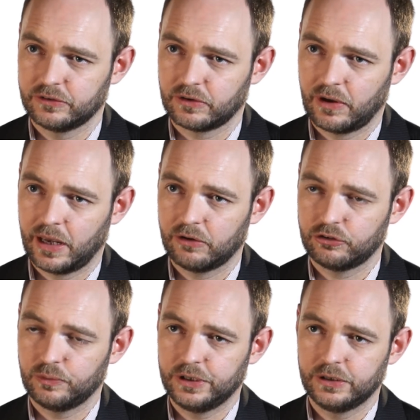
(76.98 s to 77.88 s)
so how
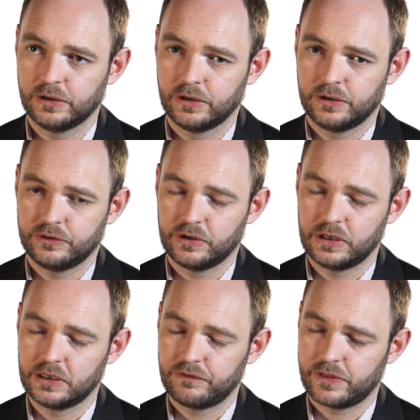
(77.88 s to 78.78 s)
do we
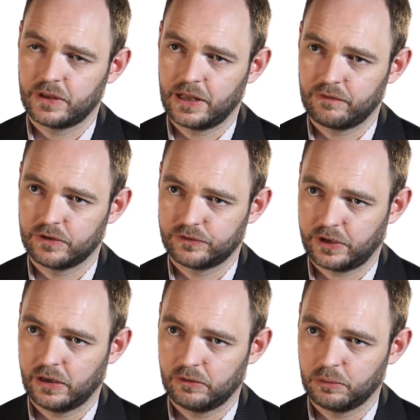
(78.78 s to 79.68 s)
deliver the level of
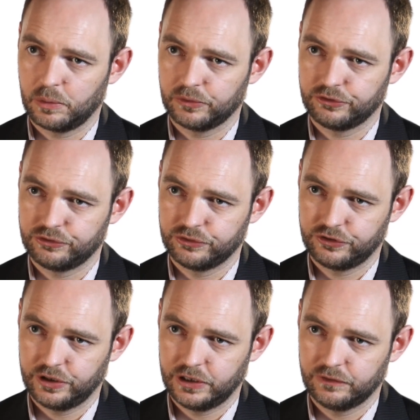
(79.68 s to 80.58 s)
scale that we wanted to
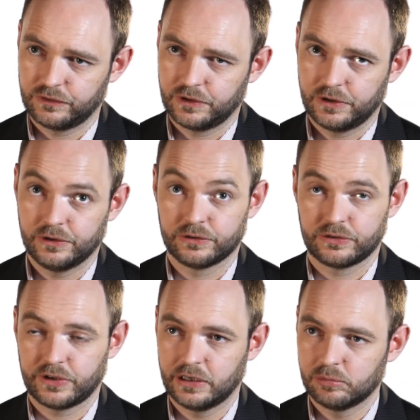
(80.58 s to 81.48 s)
achieve in a
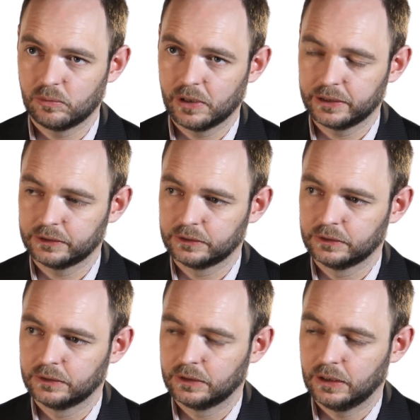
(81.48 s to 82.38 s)
sustainable way
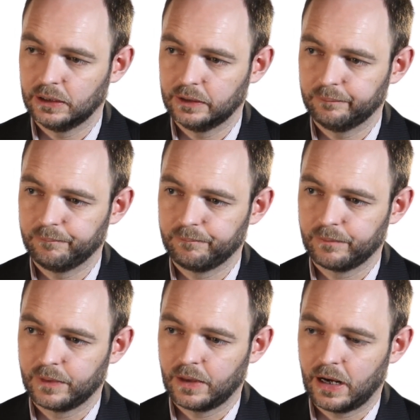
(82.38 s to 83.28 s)
um,
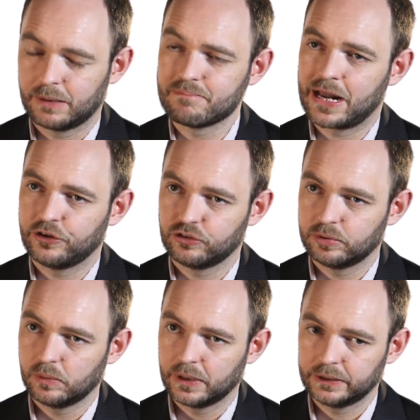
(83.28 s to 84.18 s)
and a
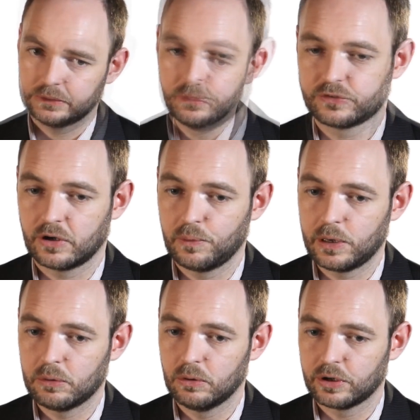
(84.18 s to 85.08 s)
manageable way. So we
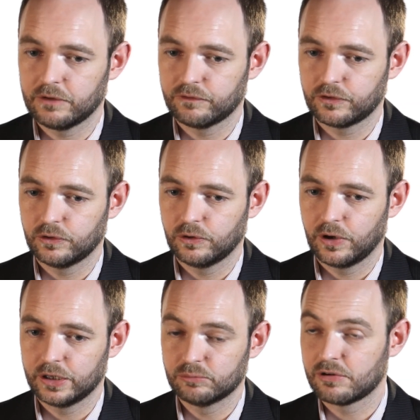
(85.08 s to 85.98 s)
were looking for
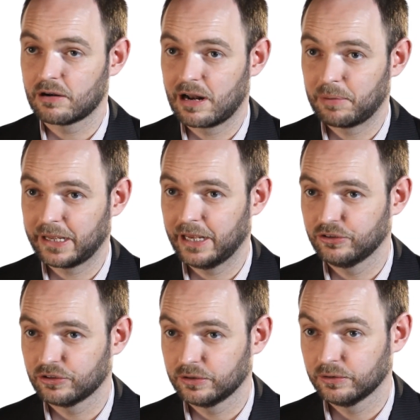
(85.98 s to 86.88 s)
an umbrella
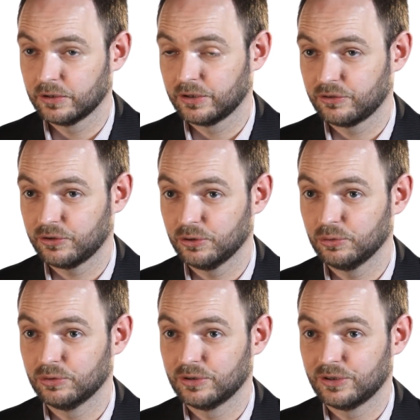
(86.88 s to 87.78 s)
application
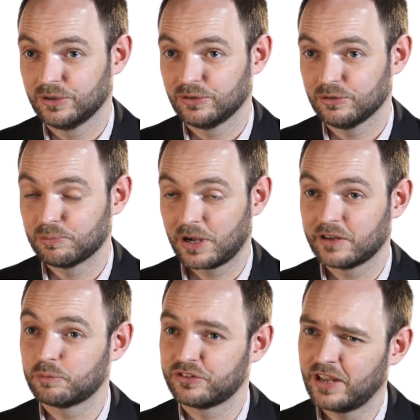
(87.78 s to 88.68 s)
to, to kind
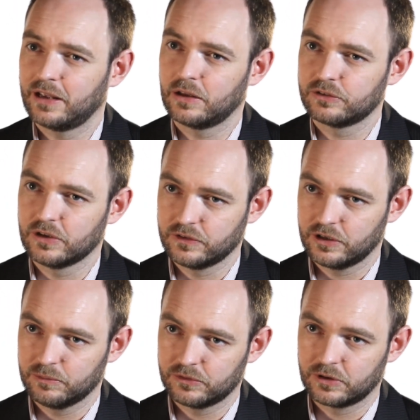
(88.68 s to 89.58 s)
of protect those
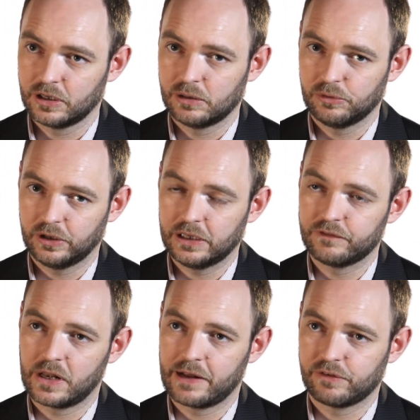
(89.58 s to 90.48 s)
systems but give
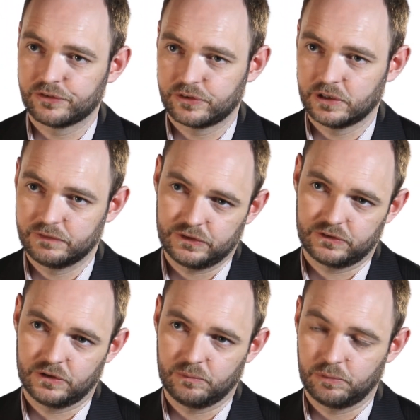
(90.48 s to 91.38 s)
the level of
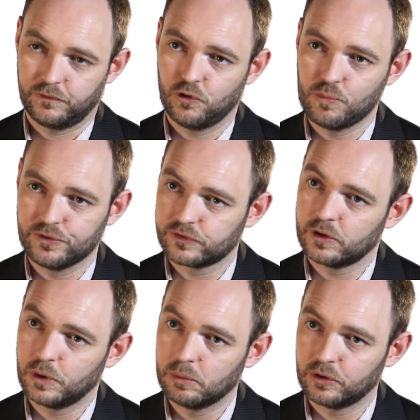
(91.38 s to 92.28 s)
service and performance
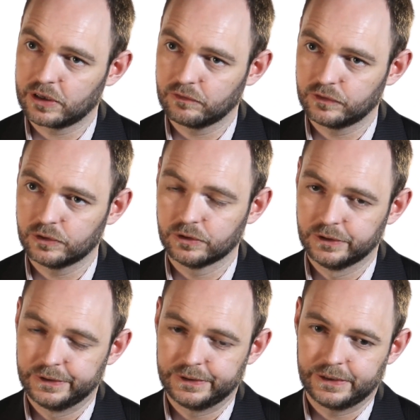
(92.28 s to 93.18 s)
that we were looking for.
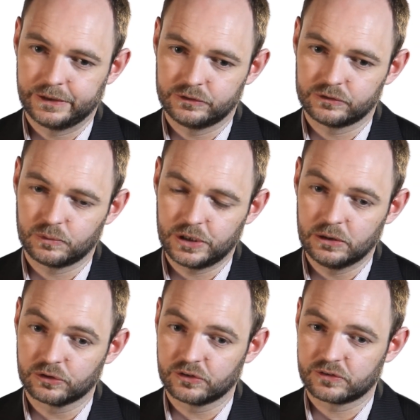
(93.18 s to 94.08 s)
And we
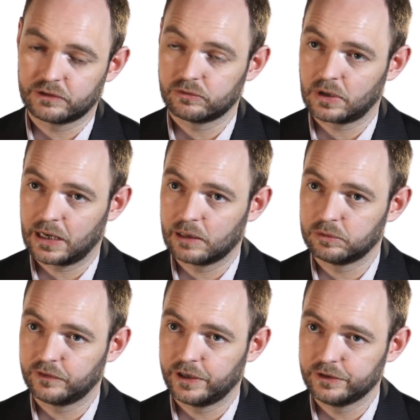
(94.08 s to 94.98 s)
looked at several cloud
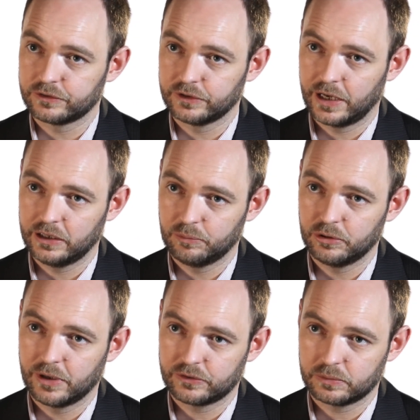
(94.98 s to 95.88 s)
providers, and A
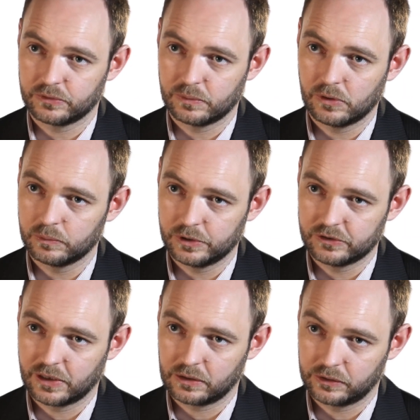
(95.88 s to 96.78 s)
W S was the one we settled